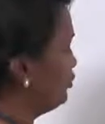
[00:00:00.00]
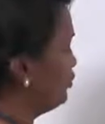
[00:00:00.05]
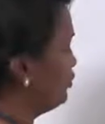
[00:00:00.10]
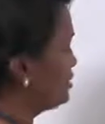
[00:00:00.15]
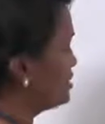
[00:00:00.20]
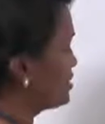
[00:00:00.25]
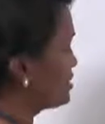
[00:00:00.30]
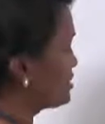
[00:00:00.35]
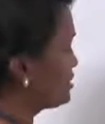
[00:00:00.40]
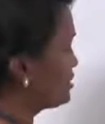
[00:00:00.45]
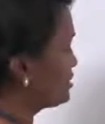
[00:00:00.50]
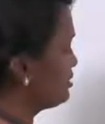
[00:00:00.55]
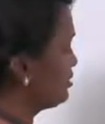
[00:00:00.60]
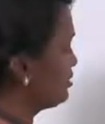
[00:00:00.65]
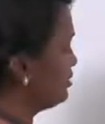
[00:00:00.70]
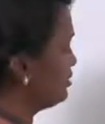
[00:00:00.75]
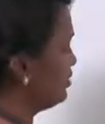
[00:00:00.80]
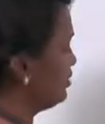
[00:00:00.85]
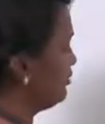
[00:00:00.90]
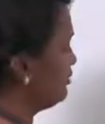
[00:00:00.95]
push
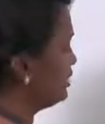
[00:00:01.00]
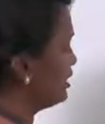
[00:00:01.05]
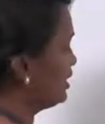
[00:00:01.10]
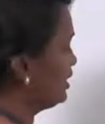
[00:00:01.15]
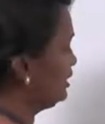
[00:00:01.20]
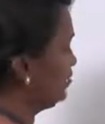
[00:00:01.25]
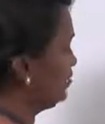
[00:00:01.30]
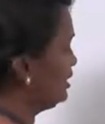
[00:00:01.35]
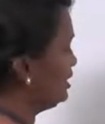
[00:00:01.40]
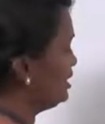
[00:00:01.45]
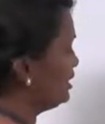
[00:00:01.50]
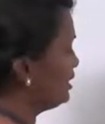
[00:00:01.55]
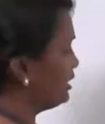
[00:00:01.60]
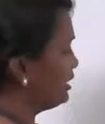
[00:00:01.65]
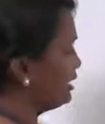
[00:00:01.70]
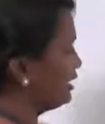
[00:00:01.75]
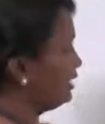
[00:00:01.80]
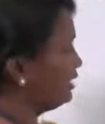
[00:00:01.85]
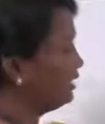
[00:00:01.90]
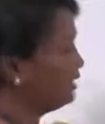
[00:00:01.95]
our element
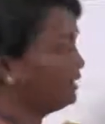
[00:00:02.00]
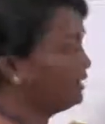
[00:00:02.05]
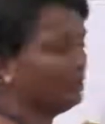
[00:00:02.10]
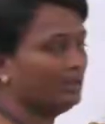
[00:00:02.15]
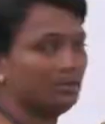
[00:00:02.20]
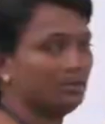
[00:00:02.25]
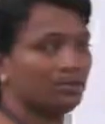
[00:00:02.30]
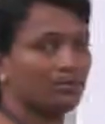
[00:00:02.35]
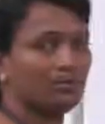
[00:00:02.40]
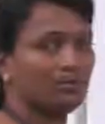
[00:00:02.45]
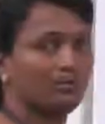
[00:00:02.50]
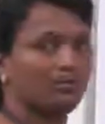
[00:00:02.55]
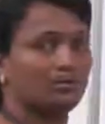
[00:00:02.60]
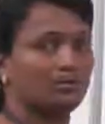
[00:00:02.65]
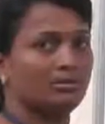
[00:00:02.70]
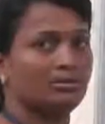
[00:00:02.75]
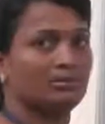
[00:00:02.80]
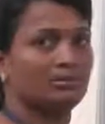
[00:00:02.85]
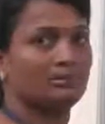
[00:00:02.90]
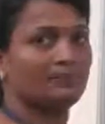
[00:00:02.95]
AA into
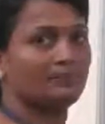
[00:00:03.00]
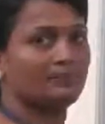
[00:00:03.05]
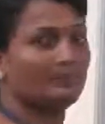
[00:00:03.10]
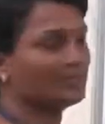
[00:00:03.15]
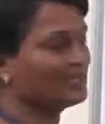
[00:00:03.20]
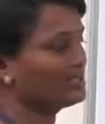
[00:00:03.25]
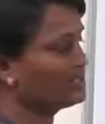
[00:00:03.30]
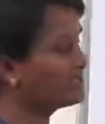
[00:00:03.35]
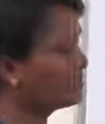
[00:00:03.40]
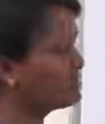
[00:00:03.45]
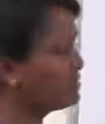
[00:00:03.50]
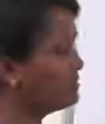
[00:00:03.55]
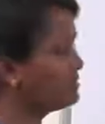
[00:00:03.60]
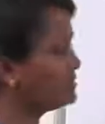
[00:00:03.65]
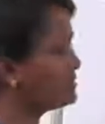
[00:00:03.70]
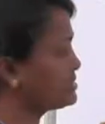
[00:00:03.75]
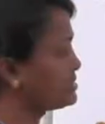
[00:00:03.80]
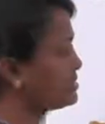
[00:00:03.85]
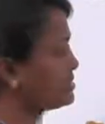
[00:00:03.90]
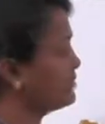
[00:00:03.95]
this
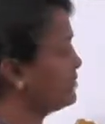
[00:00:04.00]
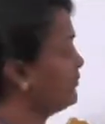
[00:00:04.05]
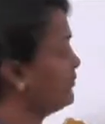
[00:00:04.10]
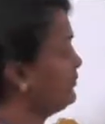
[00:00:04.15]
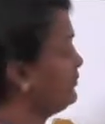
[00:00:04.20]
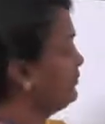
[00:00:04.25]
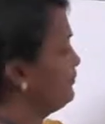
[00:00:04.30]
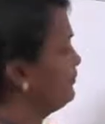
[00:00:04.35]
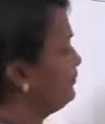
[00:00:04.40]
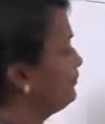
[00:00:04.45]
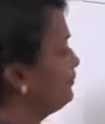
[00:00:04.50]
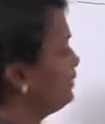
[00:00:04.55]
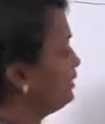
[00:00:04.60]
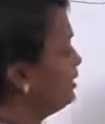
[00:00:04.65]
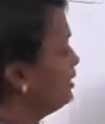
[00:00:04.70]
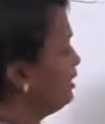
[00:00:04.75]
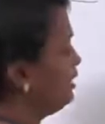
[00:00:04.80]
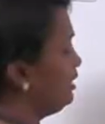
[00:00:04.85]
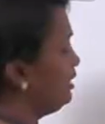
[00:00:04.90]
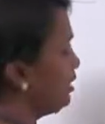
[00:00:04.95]
list.
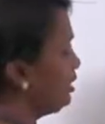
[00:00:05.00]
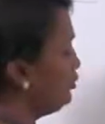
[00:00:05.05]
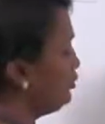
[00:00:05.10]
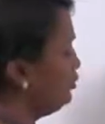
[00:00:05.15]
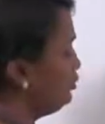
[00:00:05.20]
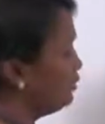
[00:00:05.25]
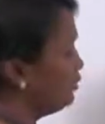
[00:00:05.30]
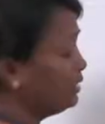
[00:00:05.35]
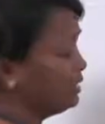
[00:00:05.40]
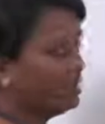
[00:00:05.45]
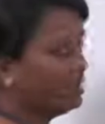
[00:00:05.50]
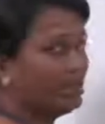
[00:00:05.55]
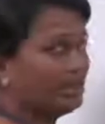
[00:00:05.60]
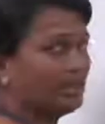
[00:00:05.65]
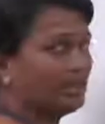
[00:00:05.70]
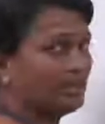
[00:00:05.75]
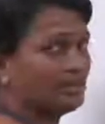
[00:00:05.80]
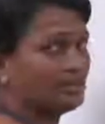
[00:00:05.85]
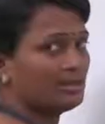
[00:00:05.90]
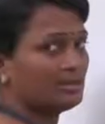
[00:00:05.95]
Then now
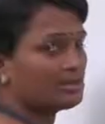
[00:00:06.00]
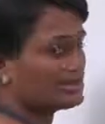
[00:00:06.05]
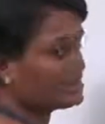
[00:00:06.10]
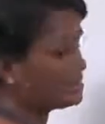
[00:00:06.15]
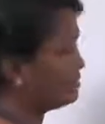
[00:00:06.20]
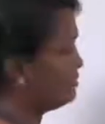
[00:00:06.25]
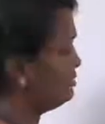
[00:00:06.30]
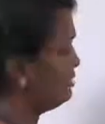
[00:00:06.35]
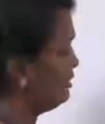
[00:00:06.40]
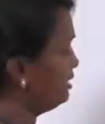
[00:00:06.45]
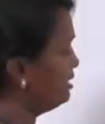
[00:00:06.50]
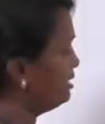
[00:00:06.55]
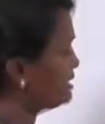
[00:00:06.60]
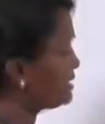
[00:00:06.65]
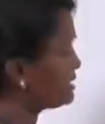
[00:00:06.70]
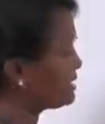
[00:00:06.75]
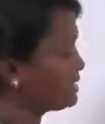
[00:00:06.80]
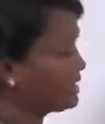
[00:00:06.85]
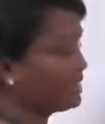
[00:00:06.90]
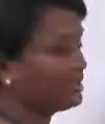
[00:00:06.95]
in the list, in
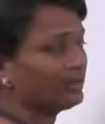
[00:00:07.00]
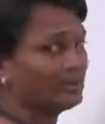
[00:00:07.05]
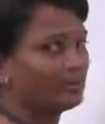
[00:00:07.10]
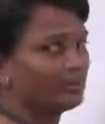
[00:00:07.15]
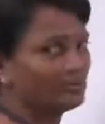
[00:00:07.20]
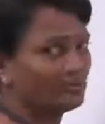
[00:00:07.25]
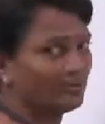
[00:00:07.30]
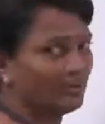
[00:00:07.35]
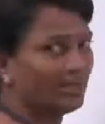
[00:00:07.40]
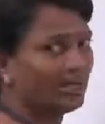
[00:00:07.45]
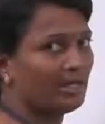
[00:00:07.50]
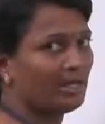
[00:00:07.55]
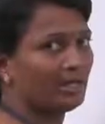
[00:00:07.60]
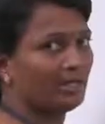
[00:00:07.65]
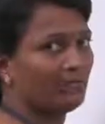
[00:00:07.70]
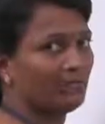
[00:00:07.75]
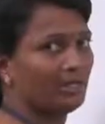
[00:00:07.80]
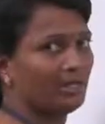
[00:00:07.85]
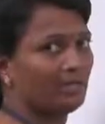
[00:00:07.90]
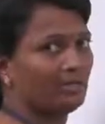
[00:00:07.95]
the stack there is one
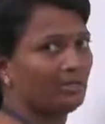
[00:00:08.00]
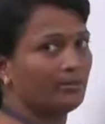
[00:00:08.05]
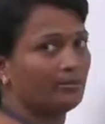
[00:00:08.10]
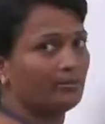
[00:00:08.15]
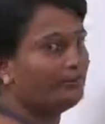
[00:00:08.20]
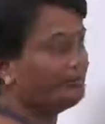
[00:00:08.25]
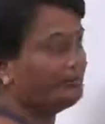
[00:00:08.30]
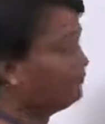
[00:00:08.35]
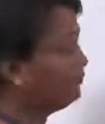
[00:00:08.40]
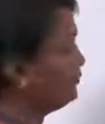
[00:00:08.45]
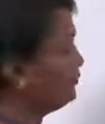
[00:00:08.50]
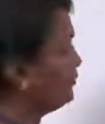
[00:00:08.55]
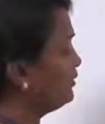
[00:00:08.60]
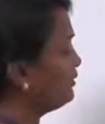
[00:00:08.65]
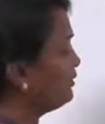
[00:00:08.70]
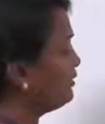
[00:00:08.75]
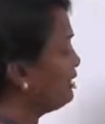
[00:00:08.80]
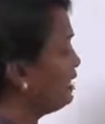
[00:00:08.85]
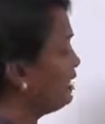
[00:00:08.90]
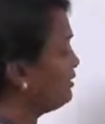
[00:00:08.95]
element
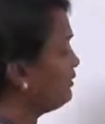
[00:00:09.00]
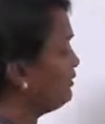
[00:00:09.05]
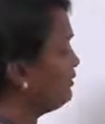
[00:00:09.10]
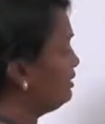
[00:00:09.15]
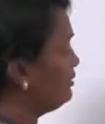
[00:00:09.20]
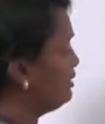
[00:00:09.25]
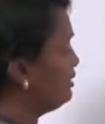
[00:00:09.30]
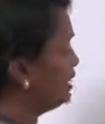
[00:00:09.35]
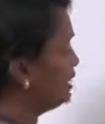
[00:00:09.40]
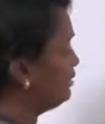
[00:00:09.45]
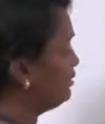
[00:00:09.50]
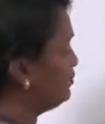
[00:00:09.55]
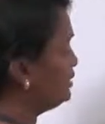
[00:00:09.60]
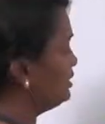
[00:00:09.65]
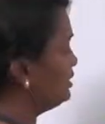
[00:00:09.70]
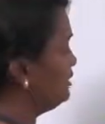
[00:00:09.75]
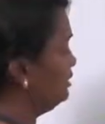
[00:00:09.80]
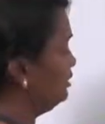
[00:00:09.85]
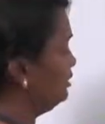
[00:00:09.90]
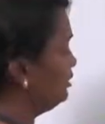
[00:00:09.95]
that will become
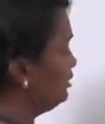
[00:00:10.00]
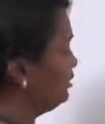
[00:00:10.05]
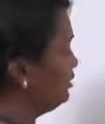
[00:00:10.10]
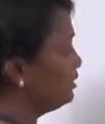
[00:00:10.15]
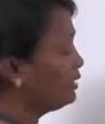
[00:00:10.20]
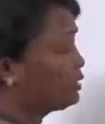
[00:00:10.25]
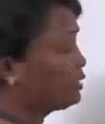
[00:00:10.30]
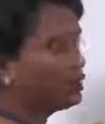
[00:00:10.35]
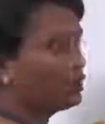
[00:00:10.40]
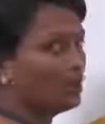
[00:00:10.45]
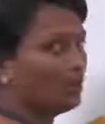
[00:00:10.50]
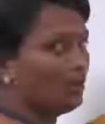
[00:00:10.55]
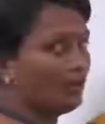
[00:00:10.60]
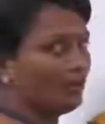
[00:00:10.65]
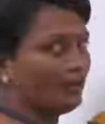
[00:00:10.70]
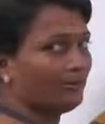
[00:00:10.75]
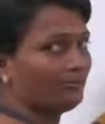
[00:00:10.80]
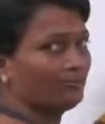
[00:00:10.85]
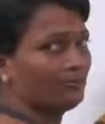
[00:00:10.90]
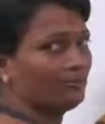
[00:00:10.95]
the
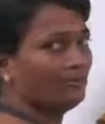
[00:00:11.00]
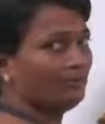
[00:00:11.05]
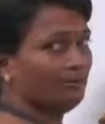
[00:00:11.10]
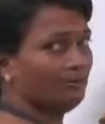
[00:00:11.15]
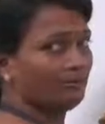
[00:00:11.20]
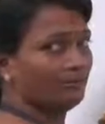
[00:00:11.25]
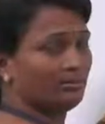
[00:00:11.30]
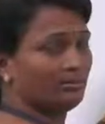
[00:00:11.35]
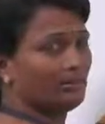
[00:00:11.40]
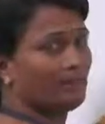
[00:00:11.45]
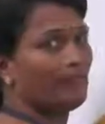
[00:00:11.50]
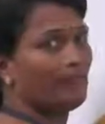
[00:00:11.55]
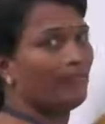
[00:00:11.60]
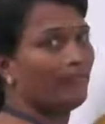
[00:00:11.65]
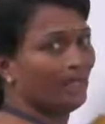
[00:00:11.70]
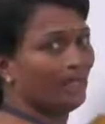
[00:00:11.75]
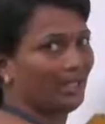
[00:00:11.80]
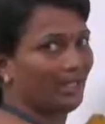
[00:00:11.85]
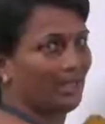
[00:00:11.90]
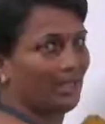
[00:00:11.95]
top of the
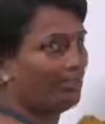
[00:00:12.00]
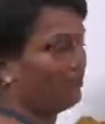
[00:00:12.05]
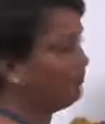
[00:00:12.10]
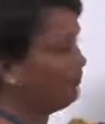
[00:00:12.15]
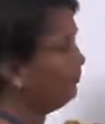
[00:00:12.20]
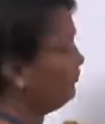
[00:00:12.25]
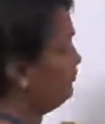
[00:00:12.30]
pile.